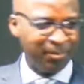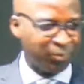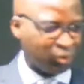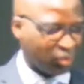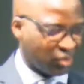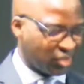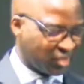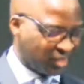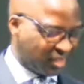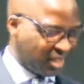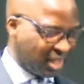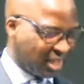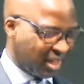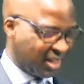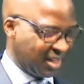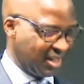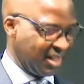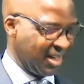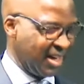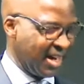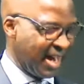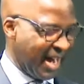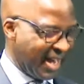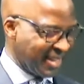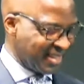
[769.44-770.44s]
to seek
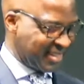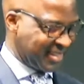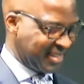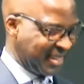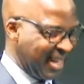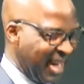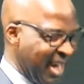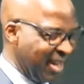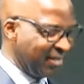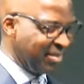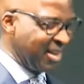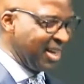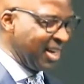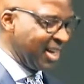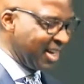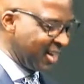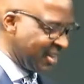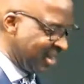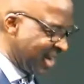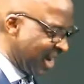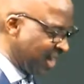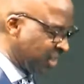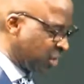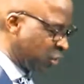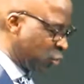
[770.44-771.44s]
and save
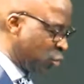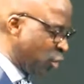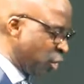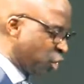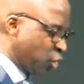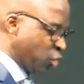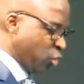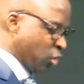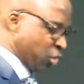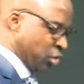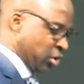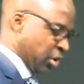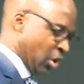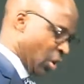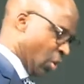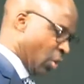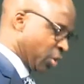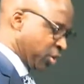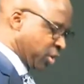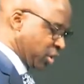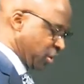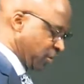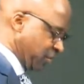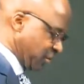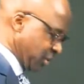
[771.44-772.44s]
that which was
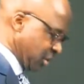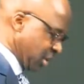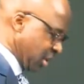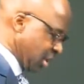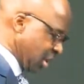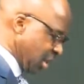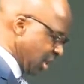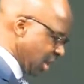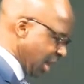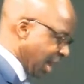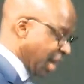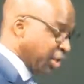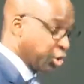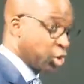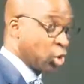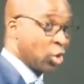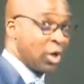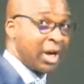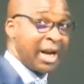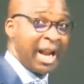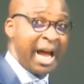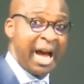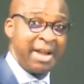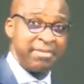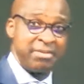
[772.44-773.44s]
lost. Aren't you
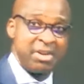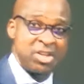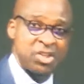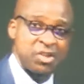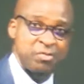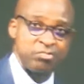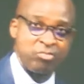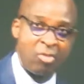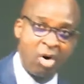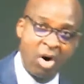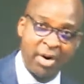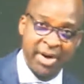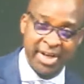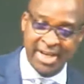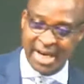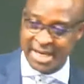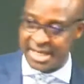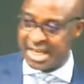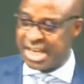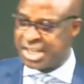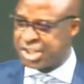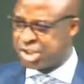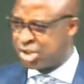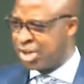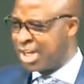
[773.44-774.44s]
glad this morning that
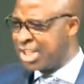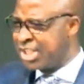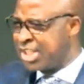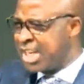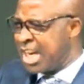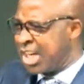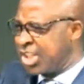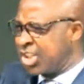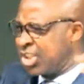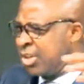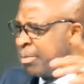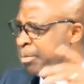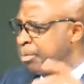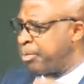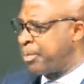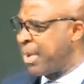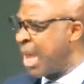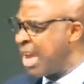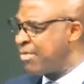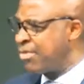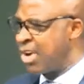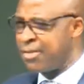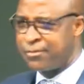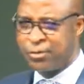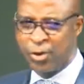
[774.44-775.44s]
his rejection
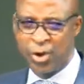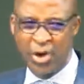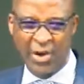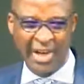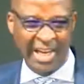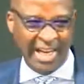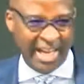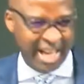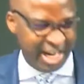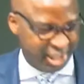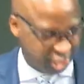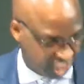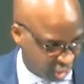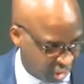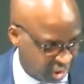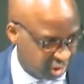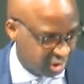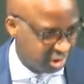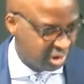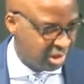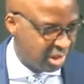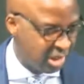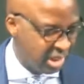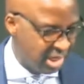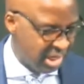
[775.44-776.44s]
paved way for your election?
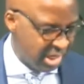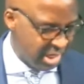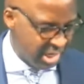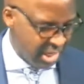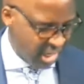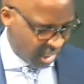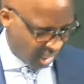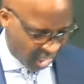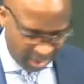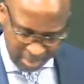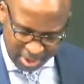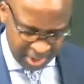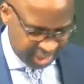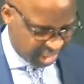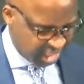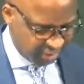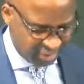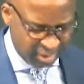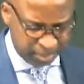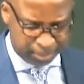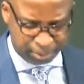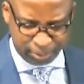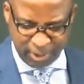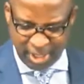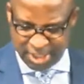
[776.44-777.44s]
Come on, give
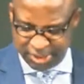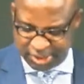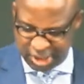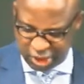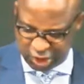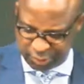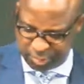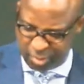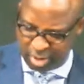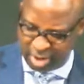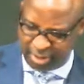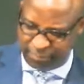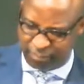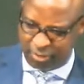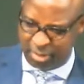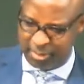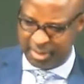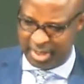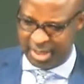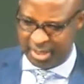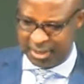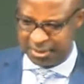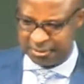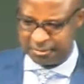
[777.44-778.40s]
him praise this morning for me.